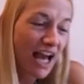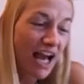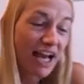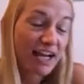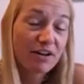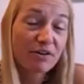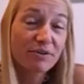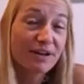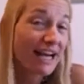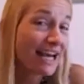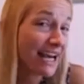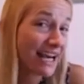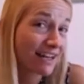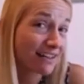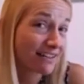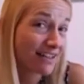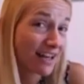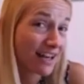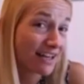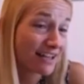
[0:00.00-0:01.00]
I don't
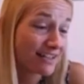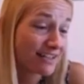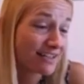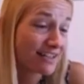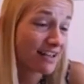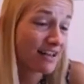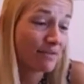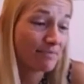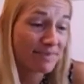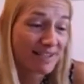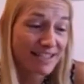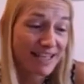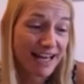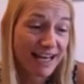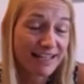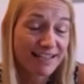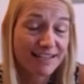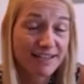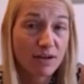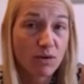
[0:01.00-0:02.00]
analyze,
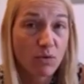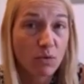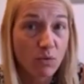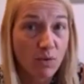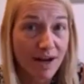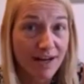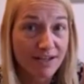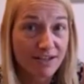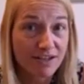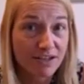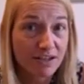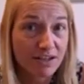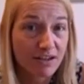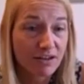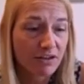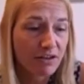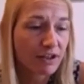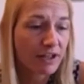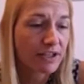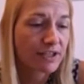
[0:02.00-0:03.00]
obsess,
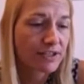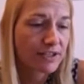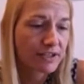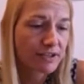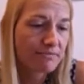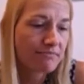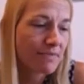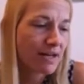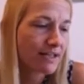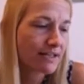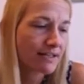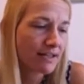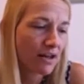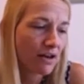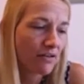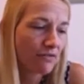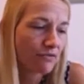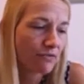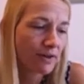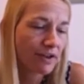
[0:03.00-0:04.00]
wonder, or consume
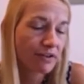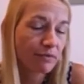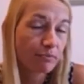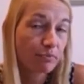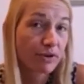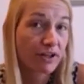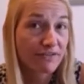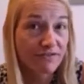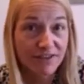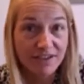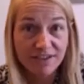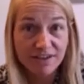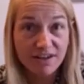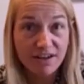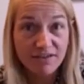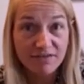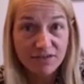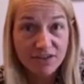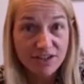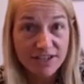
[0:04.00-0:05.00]
myself with previous
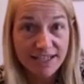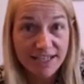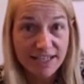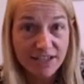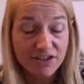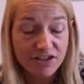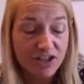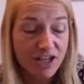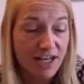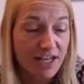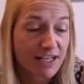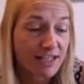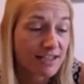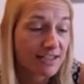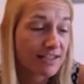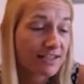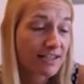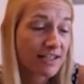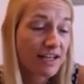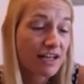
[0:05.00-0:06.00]

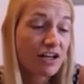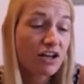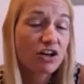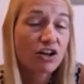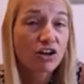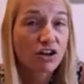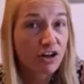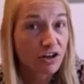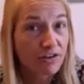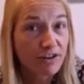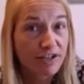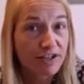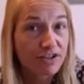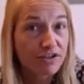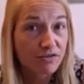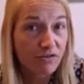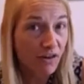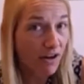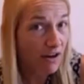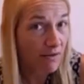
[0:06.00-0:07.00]
conversations, current
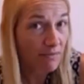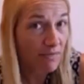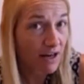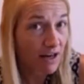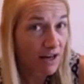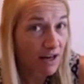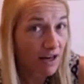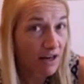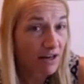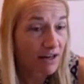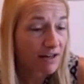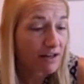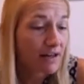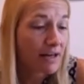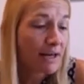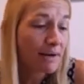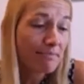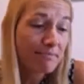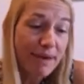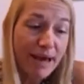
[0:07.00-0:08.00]
drama,
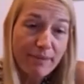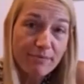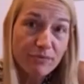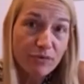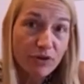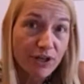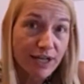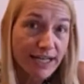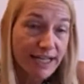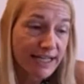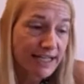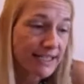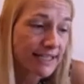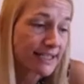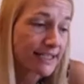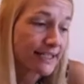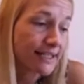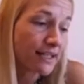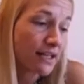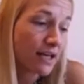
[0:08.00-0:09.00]

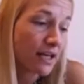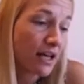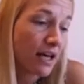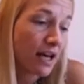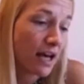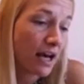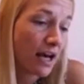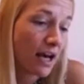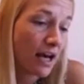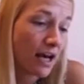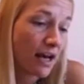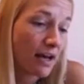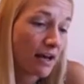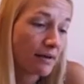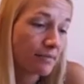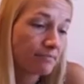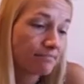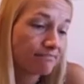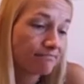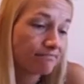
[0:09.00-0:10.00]
memories,
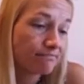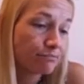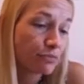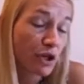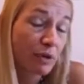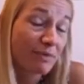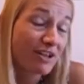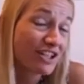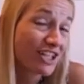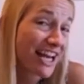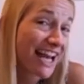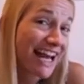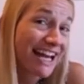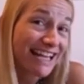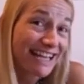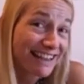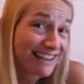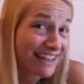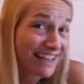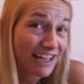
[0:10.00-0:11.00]
uh, pretty much
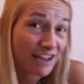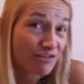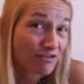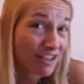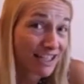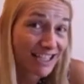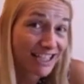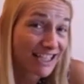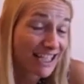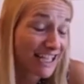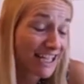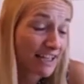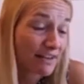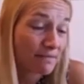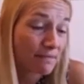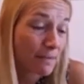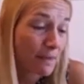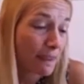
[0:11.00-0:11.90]
anything really.